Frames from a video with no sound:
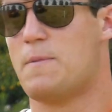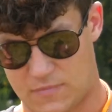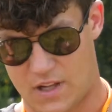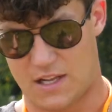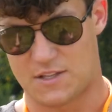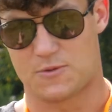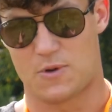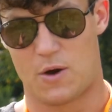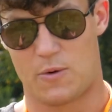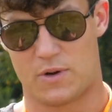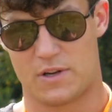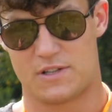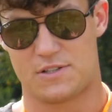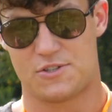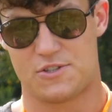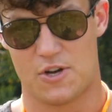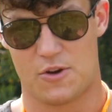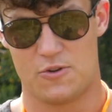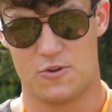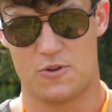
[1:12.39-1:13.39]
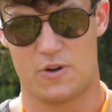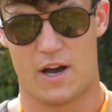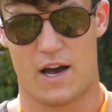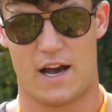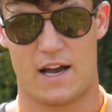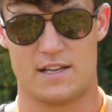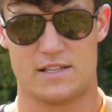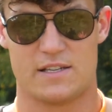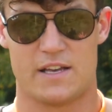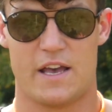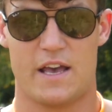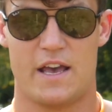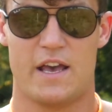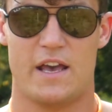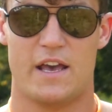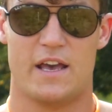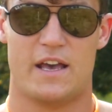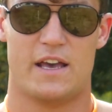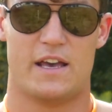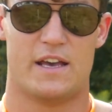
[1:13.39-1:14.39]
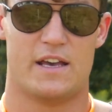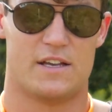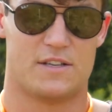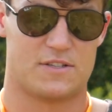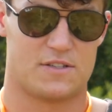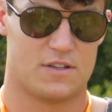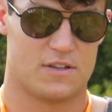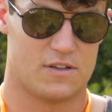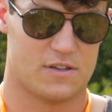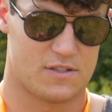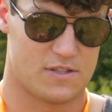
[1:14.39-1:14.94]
That's what I wanted to show you guys, is